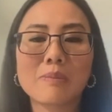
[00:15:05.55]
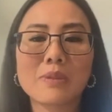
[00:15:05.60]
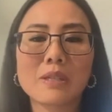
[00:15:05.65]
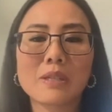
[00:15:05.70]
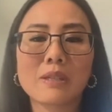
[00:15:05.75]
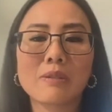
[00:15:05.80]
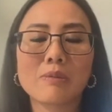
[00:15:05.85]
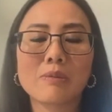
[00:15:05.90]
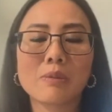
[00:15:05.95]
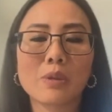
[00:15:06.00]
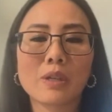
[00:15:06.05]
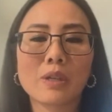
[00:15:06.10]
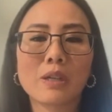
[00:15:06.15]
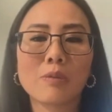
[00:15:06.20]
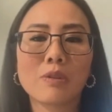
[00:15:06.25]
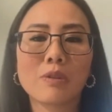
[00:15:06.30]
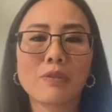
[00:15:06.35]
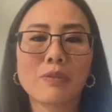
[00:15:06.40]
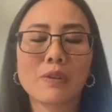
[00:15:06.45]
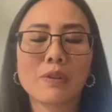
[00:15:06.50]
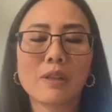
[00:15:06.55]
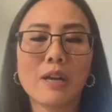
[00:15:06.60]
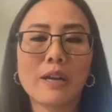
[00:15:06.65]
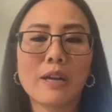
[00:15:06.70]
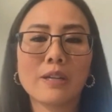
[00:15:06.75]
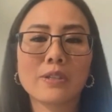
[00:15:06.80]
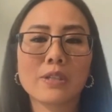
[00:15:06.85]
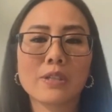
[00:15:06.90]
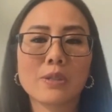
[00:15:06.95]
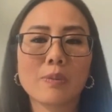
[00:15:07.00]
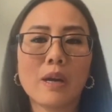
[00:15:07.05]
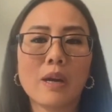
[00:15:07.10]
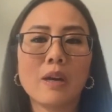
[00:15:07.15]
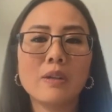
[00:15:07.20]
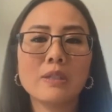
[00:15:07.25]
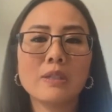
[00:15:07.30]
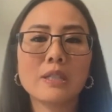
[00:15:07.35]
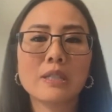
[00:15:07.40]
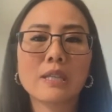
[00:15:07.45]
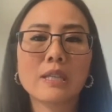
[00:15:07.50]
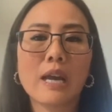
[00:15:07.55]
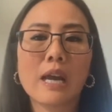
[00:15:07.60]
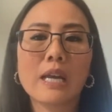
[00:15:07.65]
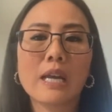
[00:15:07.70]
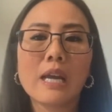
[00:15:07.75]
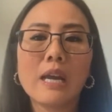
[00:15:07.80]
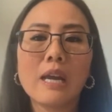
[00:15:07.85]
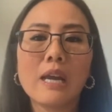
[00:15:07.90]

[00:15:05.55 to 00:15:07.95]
and working with clients as well, is that